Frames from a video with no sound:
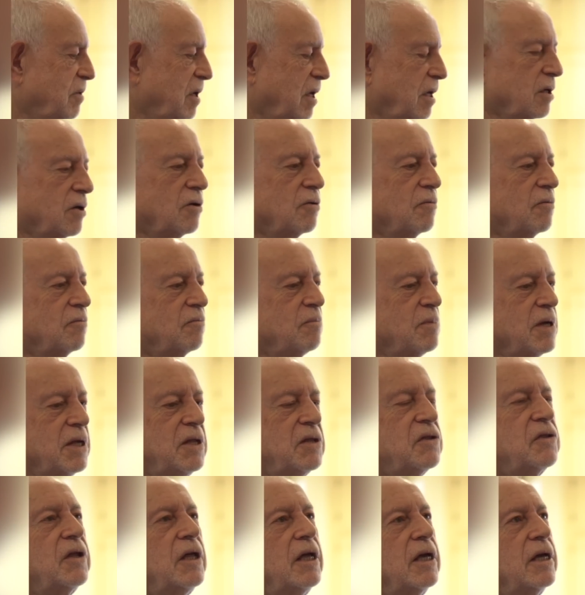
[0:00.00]
a lot of me
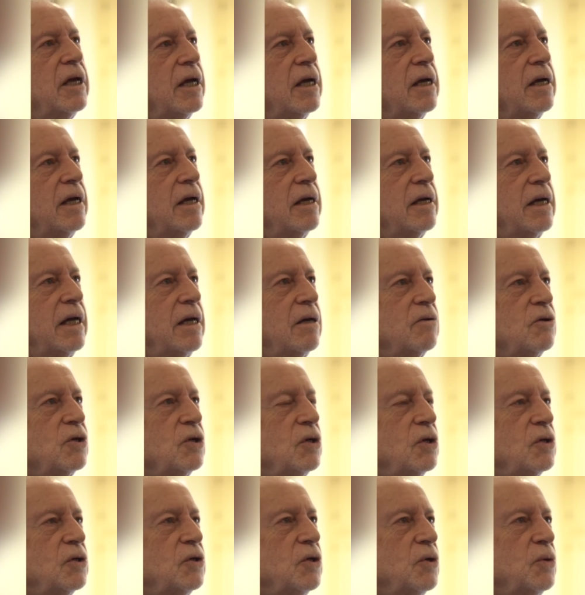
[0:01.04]
thinking, how can
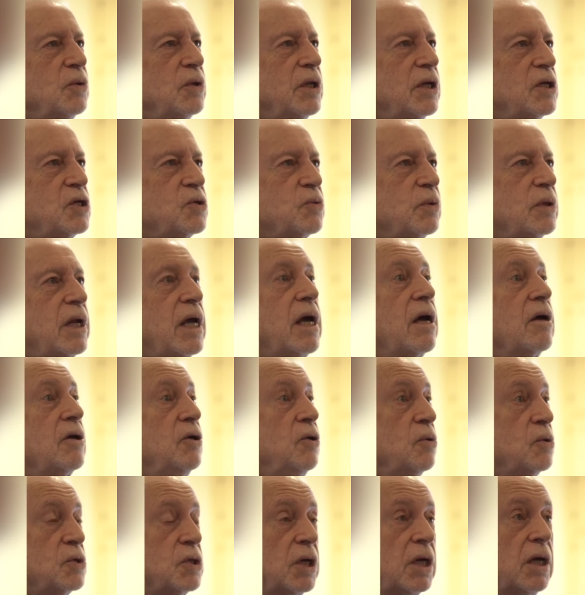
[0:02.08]
I do this without
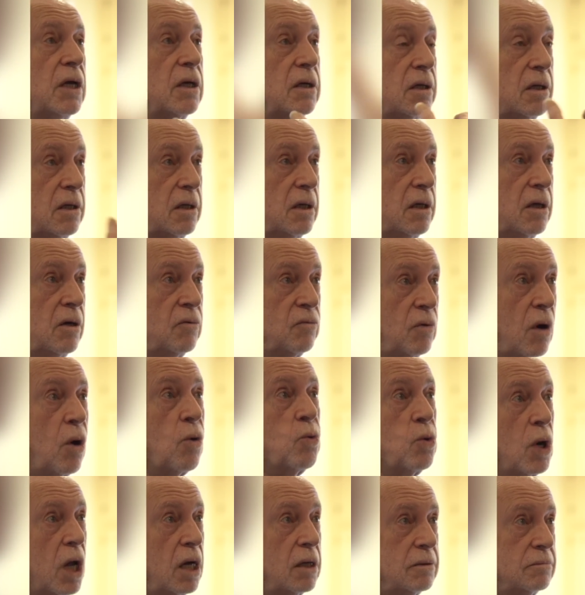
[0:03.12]
using a
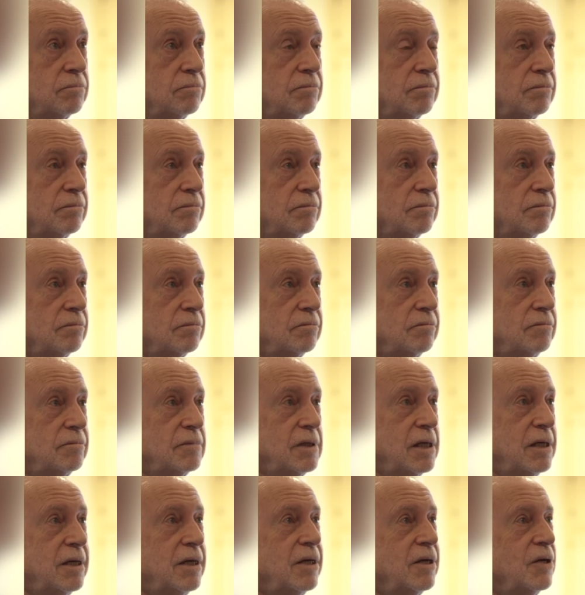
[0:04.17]
roller?
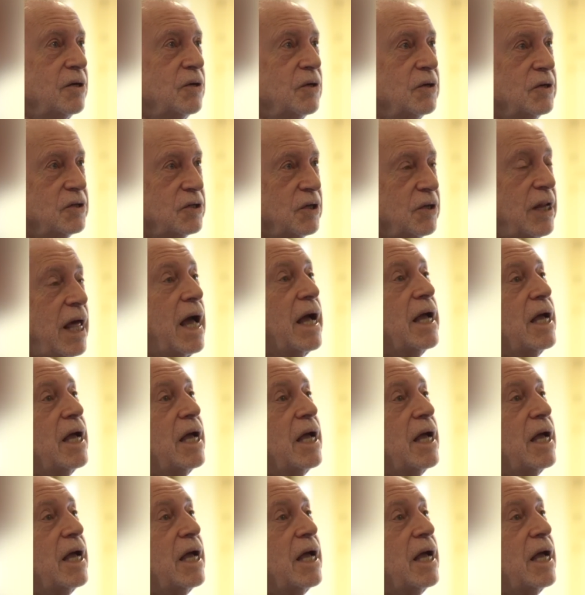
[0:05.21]
So that